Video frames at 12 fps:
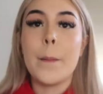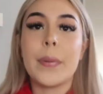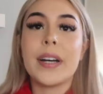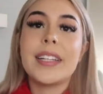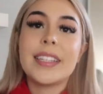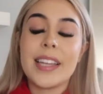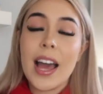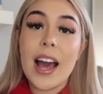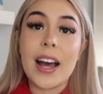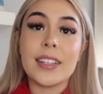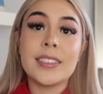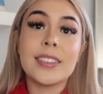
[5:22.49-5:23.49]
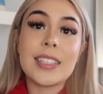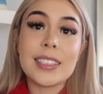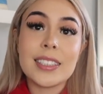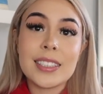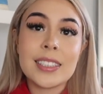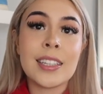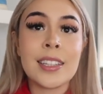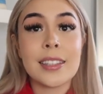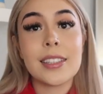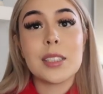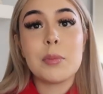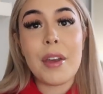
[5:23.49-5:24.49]
But yeah, that's
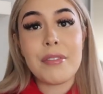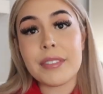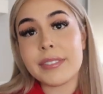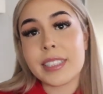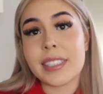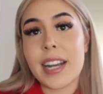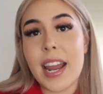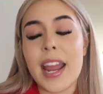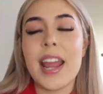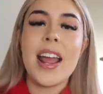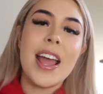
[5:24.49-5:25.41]
my fit for today.